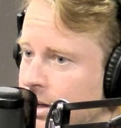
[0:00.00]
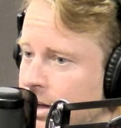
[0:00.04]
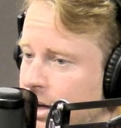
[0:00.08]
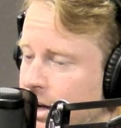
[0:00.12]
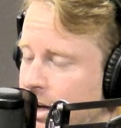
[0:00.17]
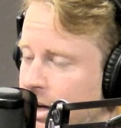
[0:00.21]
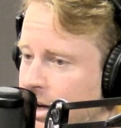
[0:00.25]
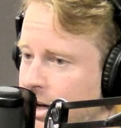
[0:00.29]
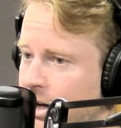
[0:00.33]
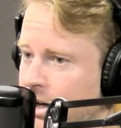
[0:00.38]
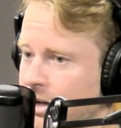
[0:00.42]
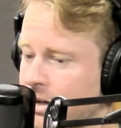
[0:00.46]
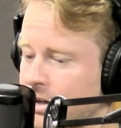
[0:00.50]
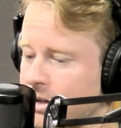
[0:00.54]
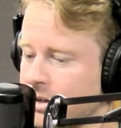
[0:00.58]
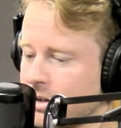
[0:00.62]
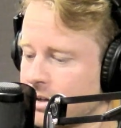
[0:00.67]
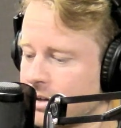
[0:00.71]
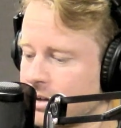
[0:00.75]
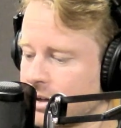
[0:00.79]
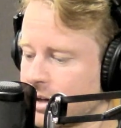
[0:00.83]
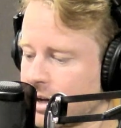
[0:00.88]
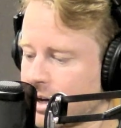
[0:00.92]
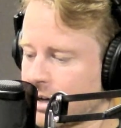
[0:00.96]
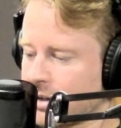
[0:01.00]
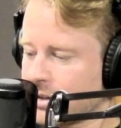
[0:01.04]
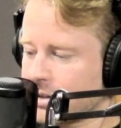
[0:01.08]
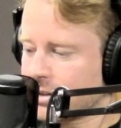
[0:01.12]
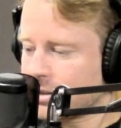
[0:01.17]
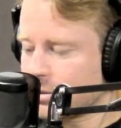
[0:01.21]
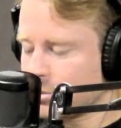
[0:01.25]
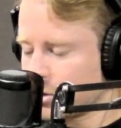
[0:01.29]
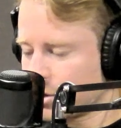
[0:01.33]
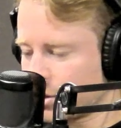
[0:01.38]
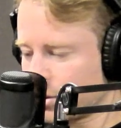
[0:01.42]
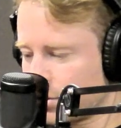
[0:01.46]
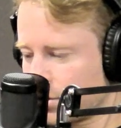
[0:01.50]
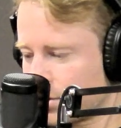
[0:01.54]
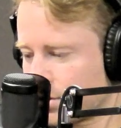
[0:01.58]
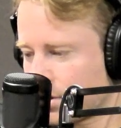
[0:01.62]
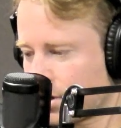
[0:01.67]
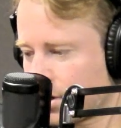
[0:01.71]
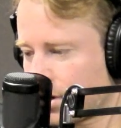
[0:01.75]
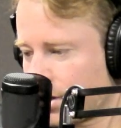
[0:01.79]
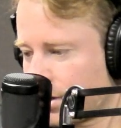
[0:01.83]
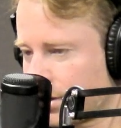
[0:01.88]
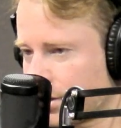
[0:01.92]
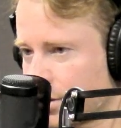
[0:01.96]
And as someone who's
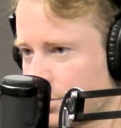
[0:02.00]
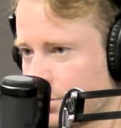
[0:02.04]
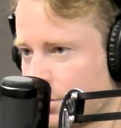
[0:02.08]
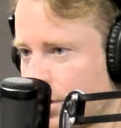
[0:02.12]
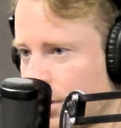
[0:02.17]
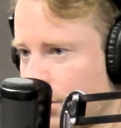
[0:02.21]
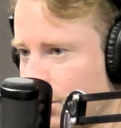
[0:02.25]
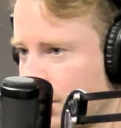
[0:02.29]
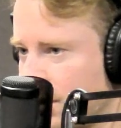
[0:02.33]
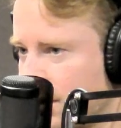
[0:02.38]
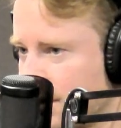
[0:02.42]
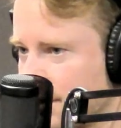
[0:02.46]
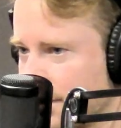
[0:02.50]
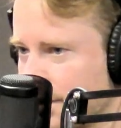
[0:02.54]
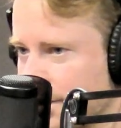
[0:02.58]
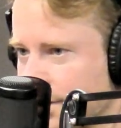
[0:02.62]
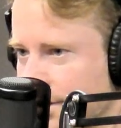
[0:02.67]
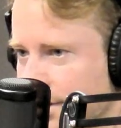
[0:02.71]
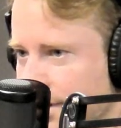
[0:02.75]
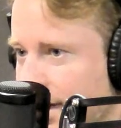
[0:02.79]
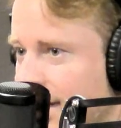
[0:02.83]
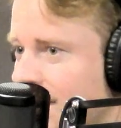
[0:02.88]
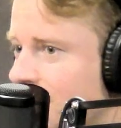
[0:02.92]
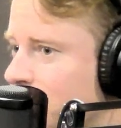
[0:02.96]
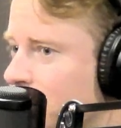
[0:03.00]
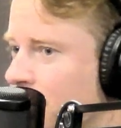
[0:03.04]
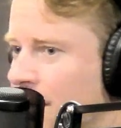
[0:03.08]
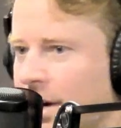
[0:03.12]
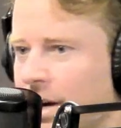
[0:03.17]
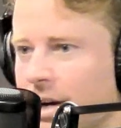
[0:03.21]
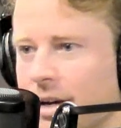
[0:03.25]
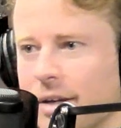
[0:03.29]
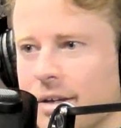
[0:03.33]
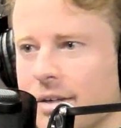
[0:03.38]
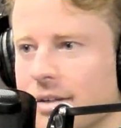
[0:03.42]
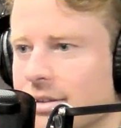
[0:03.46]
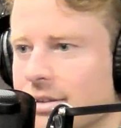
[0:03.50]
starting a small business, that's what I